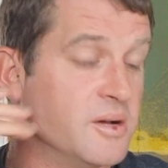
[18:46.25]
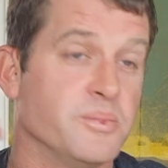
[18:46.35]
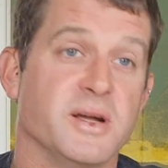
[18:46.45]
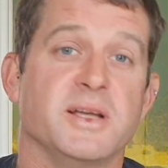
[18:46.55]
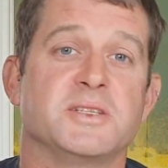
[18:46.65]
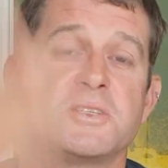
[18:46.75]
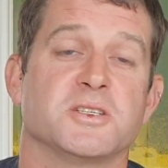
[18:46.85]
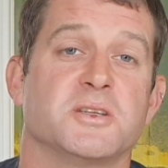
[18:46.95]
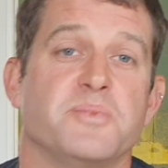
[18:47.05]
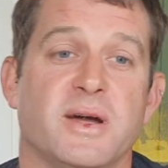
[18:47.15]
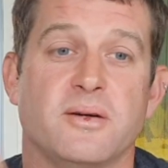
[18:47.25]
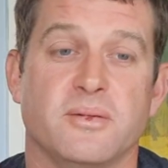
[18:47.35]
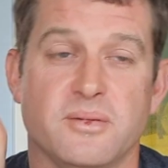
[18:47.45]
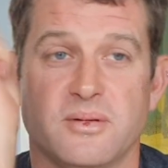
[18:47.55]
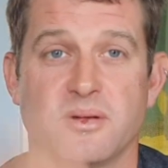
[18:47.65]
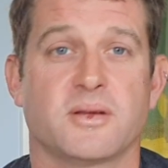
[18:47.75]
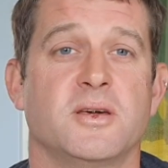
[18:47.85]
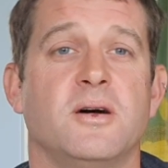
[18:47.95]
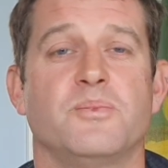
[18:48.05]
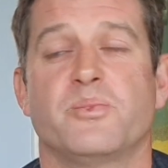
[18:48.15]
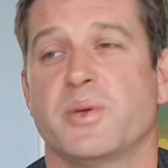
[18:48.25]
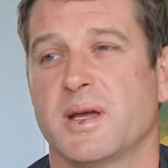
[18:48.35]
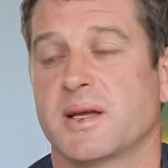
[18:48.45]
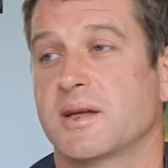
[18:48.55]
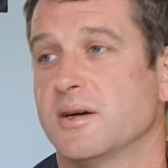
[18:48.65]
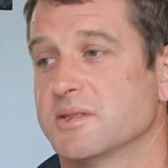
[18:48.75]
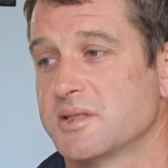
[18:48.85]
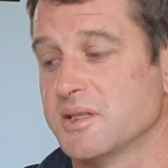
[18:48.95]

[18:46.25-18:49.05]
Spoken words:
but it's just about being constant.